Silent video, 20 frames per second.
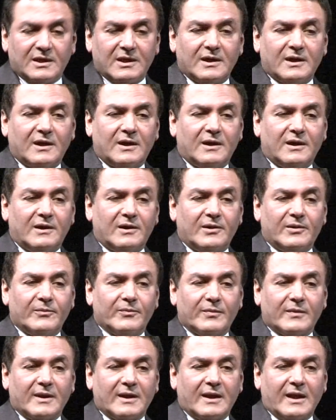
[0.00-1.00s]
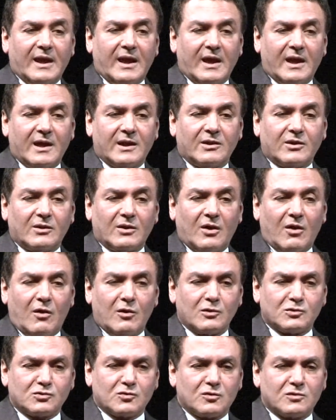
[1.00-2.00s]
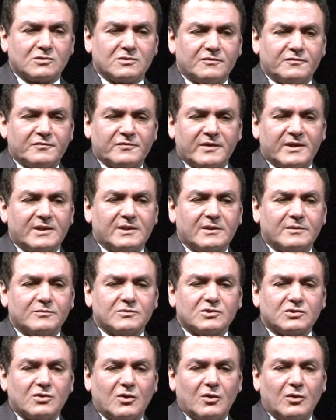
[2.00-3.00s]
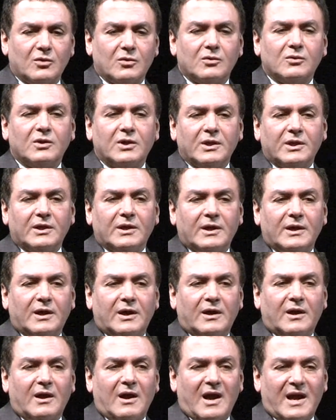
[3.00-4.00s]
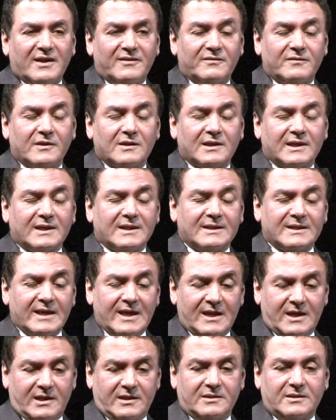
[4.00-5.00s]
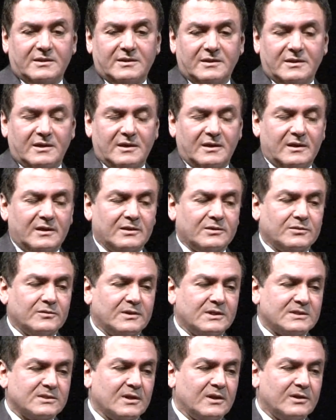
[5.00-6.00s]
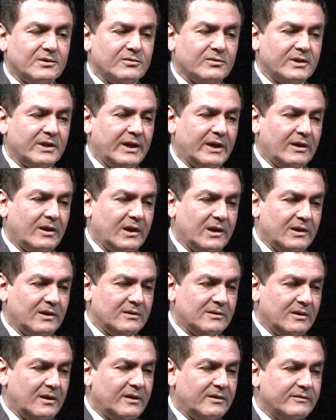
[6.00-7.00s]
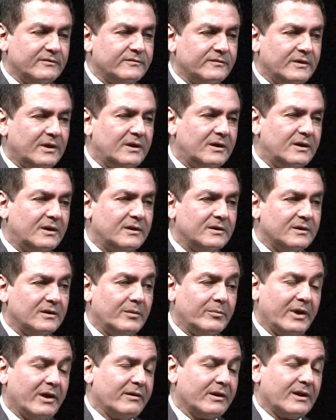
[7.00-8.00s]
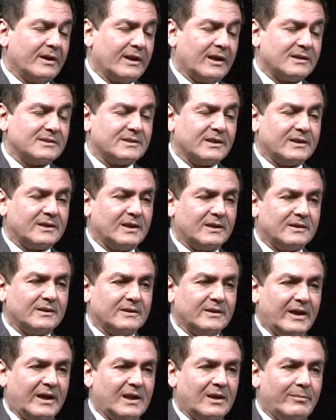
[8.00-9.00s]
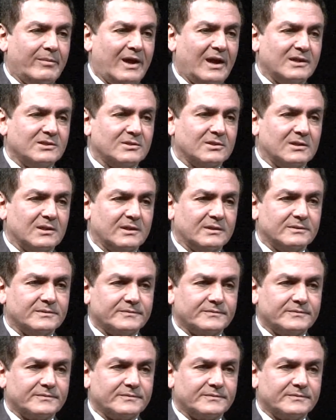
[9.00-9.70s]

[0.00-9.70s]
and all sorts of freedoms. So I feel indebted to this country, and I love America, and I say that unabashedly.